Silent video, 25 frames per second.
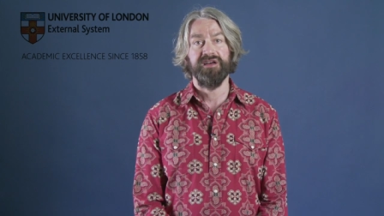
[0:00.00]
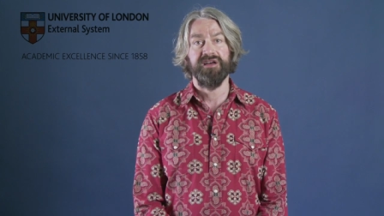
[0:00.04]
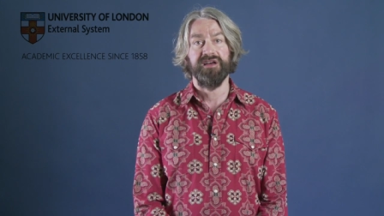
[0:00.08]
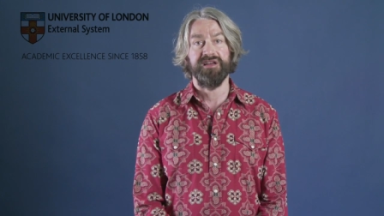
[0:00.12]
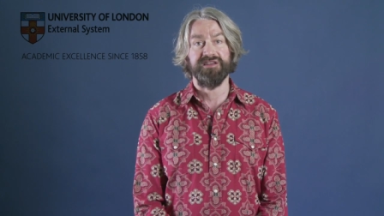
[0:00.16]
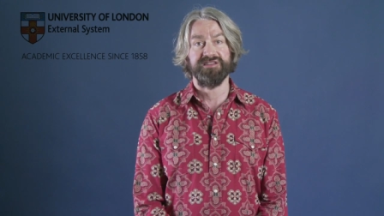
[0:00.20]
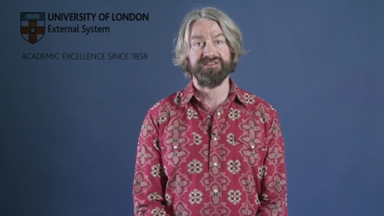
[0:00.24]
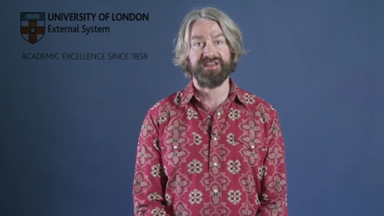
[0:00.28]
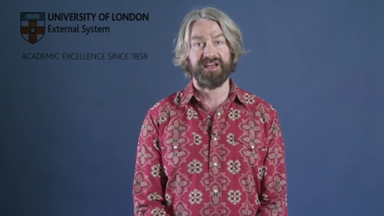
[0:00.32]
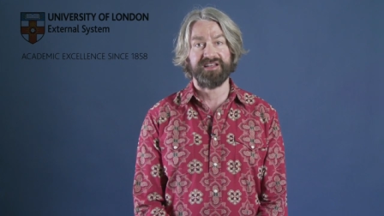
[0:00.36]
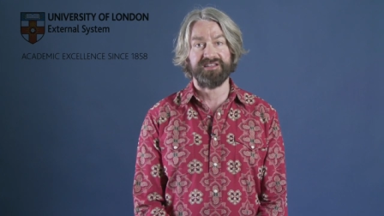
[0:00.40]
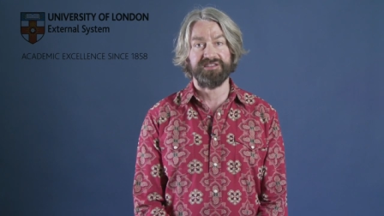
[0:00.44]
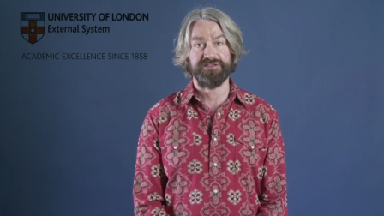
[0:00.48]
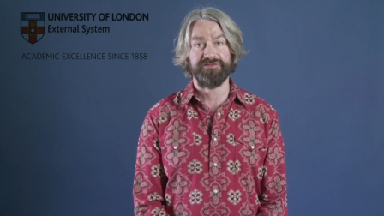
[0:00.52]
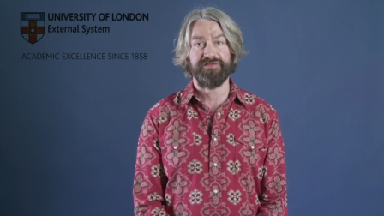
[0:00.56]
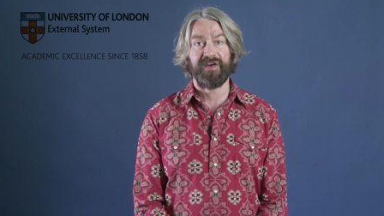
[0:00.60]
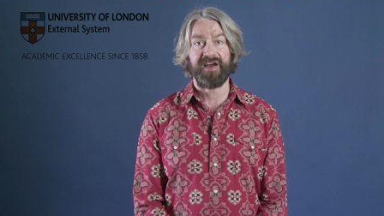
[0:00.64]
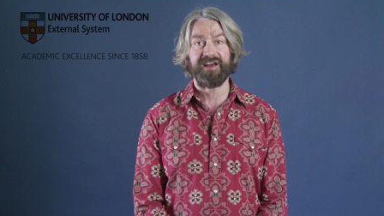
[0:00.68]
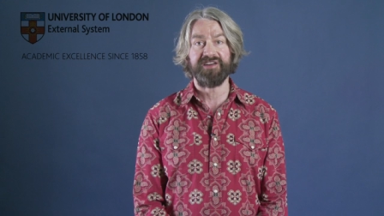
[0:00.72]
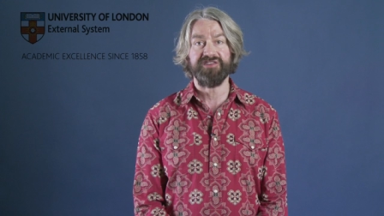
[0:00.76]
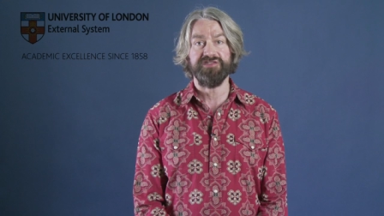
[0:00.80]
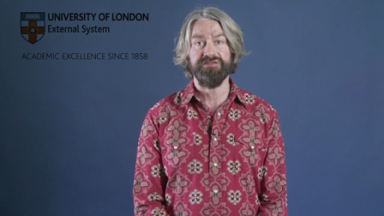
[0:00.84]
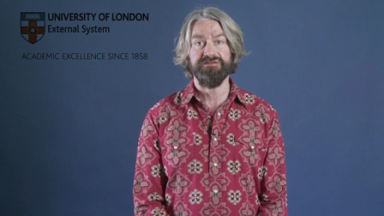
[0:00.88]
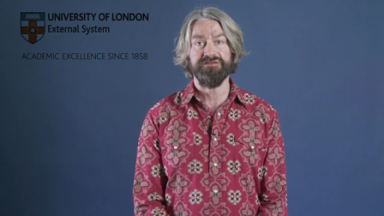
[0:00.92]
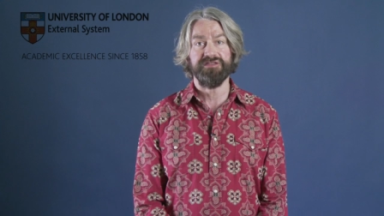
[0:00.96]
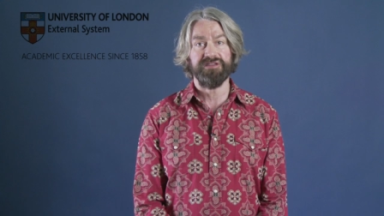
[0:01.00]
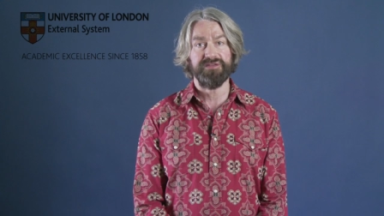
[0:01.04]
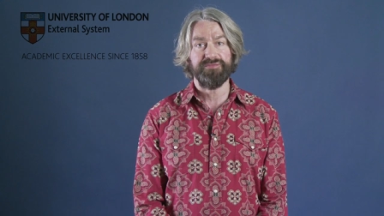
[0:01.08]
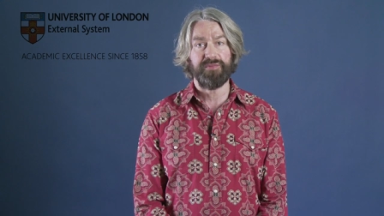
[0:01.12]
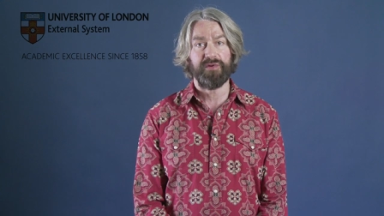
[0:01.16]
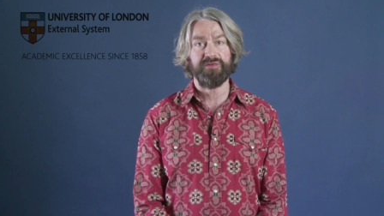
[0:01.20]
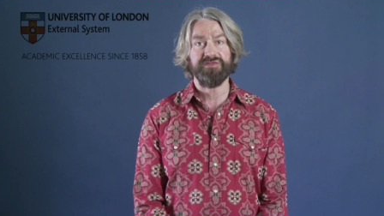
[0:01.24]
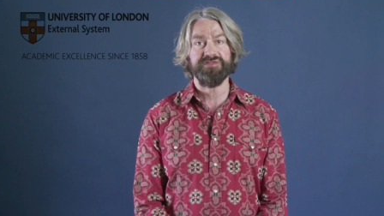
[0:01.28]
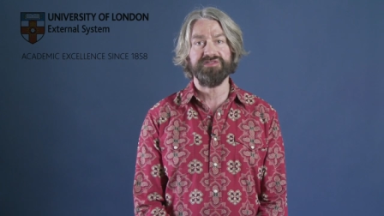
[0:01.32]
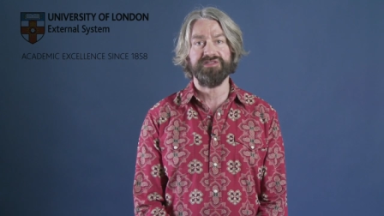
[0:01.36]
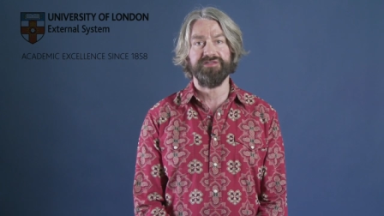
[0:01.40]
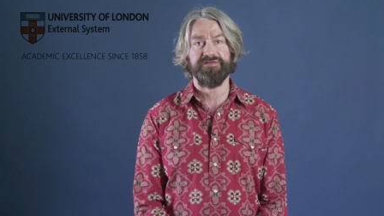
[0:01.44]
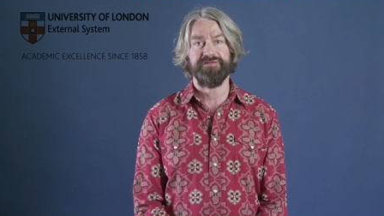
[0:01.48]
and satisfaction to the
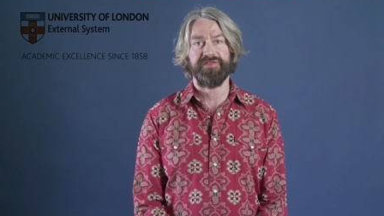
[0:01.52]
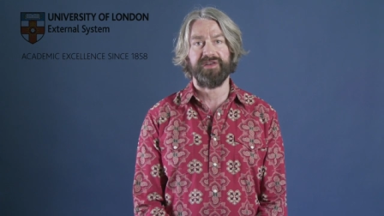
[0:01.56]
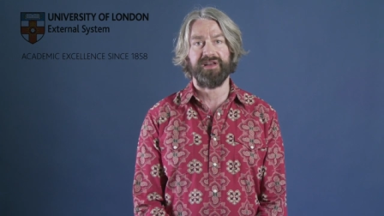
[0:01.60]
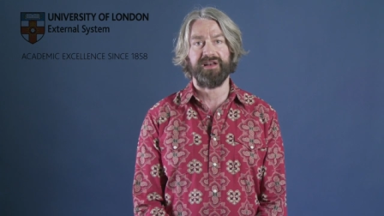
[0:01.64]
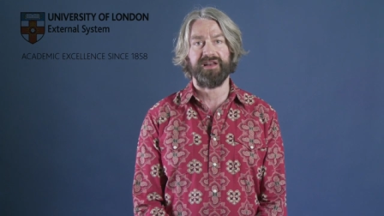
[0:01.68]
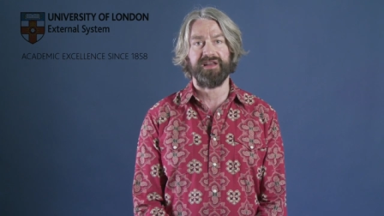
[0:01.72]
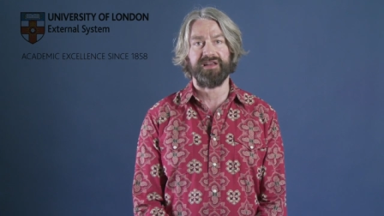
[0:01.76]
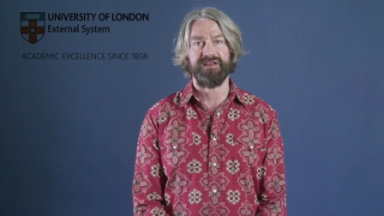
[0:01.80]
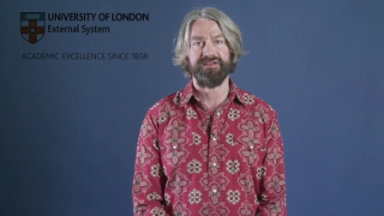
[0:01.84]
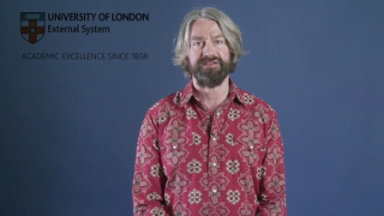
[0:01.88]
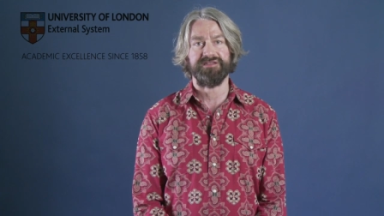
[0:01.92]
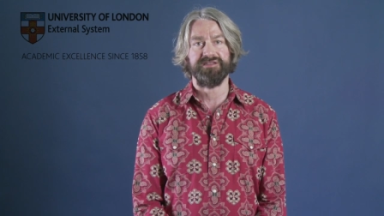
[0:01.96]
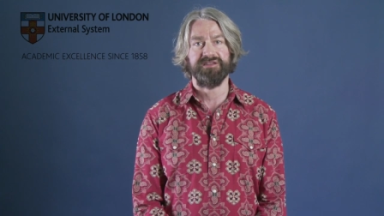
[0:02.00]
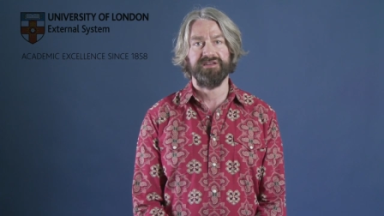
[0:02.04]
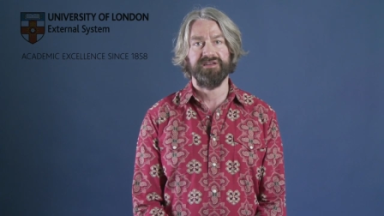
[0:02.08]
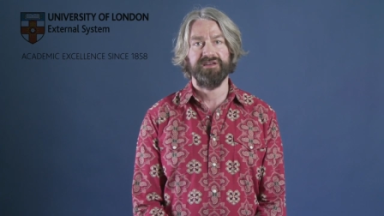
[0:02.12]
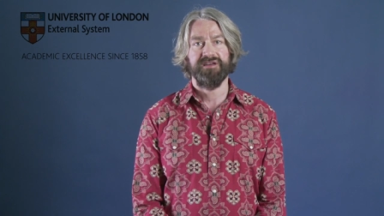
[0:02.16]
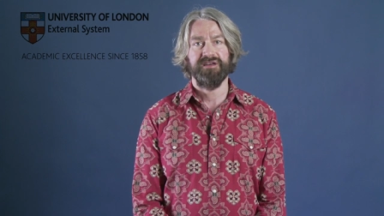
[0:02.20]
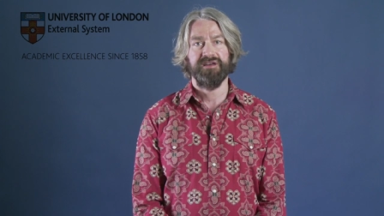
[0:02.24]
positive feelings.